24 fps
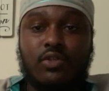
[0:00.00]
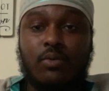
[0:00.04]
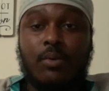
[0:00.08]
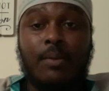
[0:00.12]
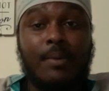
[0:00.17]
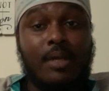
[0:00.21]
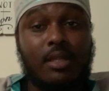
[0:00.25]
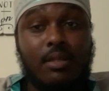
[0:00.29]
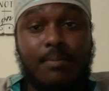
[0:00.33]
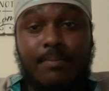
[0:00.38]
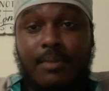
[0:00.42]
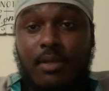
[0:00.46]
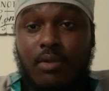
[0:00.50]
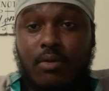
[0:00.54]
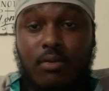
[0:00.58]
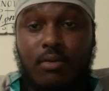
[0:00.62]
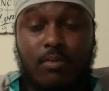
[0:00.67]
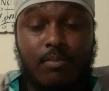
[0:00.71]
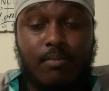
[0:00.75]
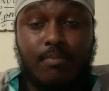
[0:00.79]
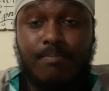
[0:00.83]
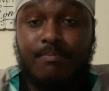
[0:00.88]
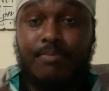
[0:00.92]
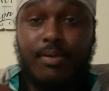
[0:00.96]
So we better be on
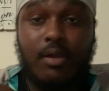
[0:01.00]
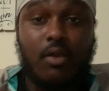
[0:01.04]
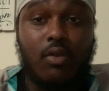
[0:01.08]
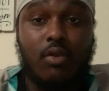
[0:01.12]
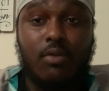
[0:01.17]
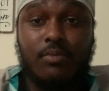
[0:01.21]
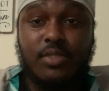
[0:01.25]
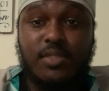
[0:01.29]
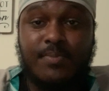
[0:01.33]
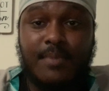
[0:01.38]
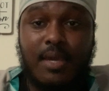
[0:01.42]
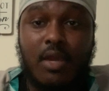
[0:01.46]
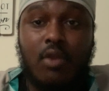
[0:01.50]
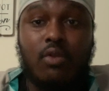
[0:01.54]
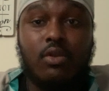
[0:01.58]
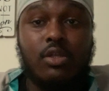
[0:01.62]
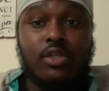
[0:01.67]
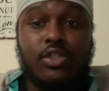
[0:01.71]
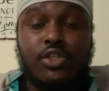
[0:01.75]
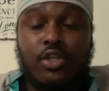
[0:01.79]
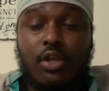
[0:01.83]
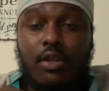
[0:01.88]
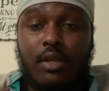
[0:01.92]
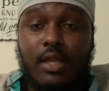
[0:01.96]
pilgrims, man, on
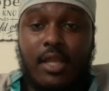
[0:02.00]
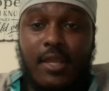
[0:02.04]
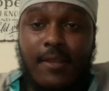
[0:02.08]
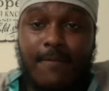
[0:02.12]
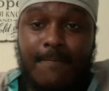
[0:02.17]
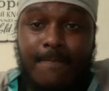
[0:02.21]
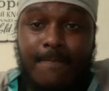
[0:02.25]
a journey.